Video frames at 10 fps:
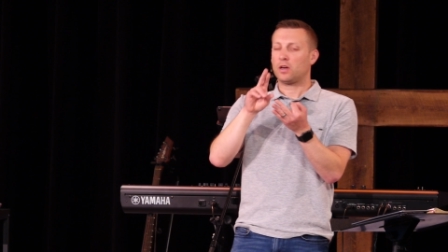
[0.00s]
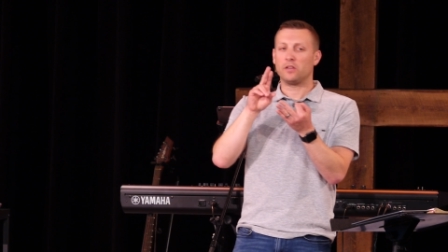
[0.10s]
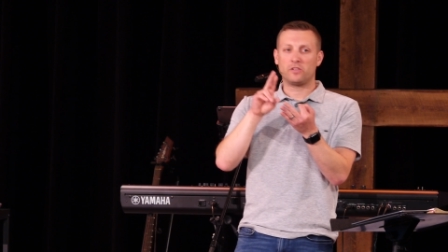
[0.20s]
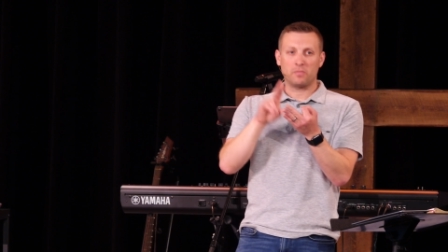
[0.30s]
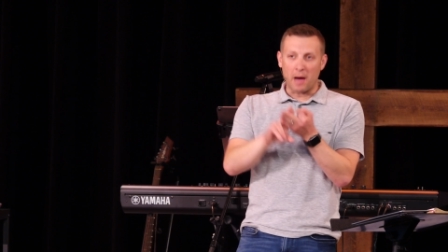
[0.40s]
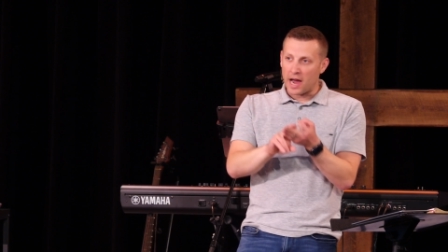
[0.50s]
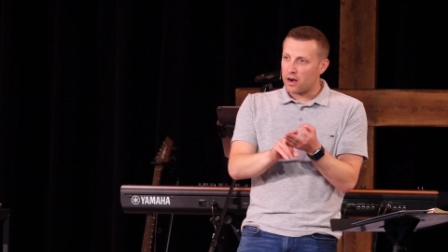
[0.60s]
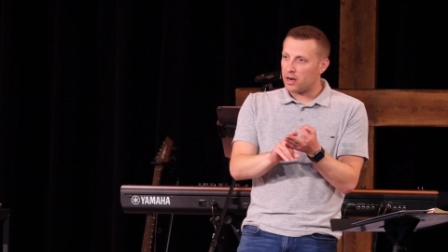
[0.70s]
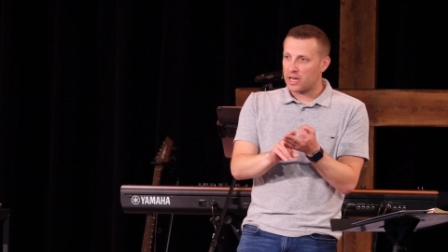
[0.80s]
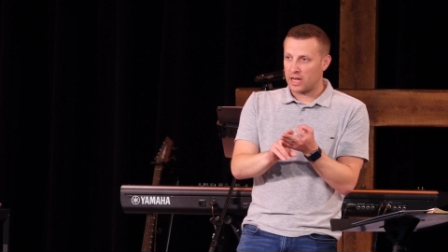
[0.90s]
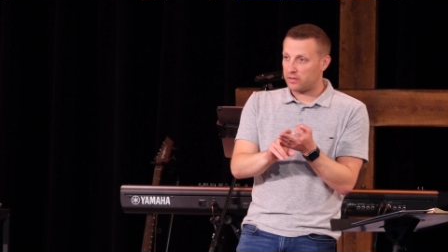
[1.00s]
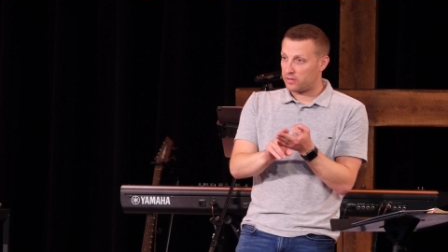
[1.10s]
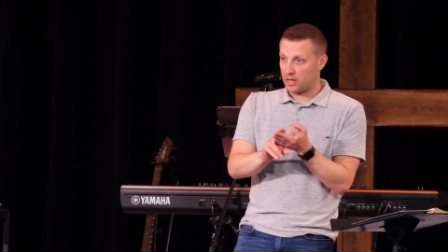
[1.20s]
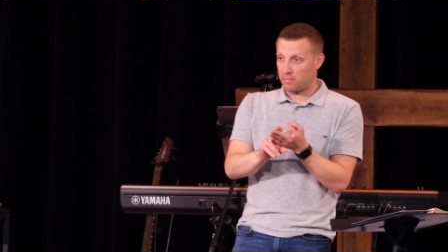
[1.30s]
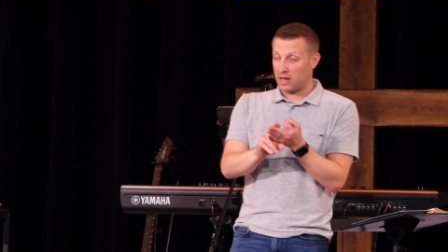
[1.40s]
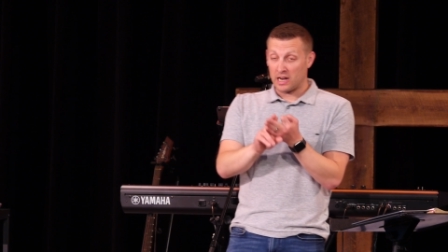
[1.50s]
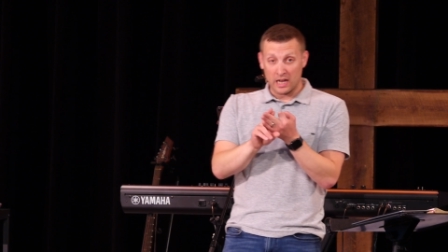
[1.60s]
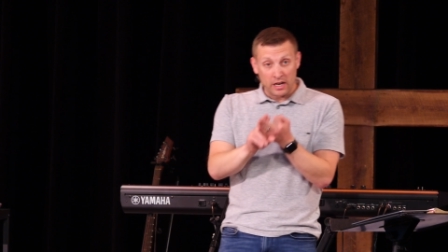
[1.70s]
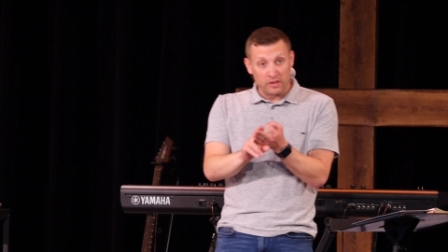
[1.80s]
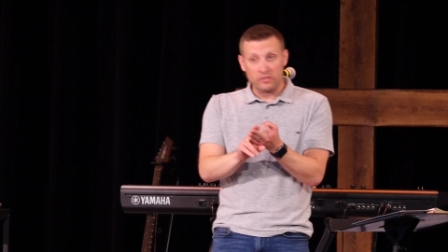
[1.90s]
conspired against him, an
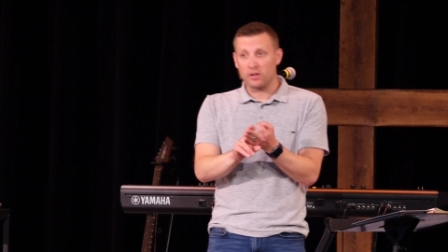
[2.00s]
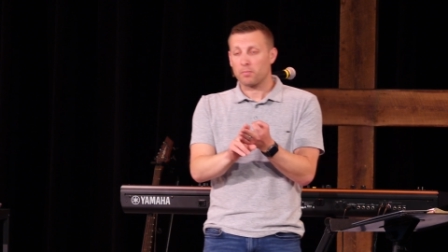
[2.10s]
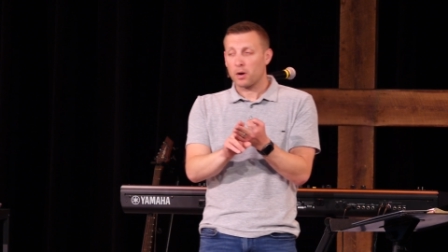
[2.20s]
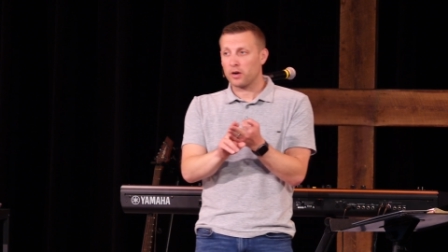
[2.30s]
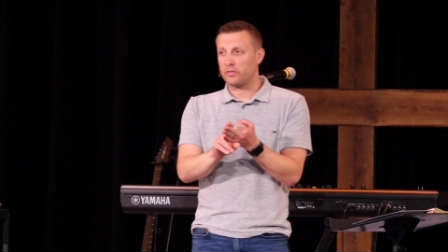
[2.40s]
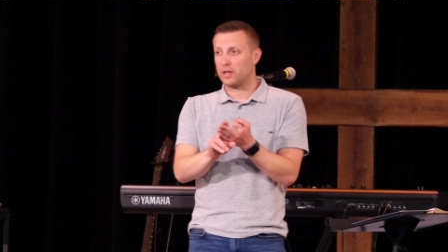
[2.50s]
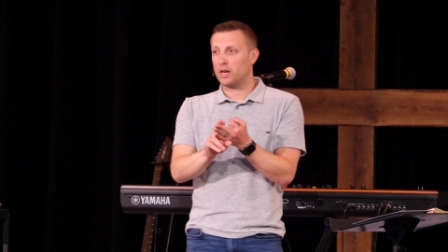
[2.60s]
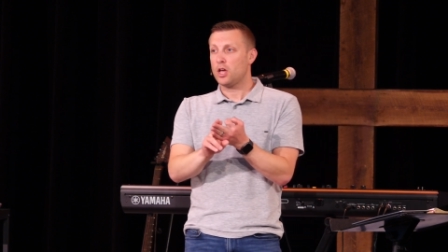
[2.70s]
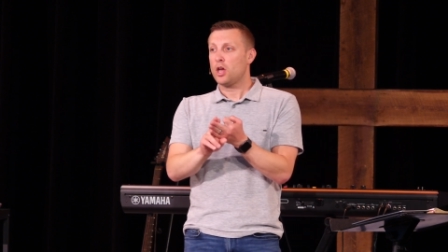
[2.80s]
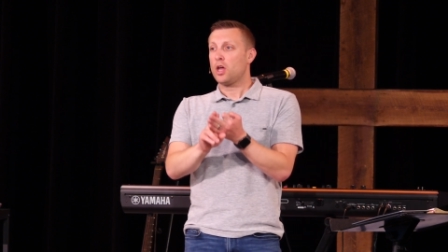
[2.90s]
innocent person.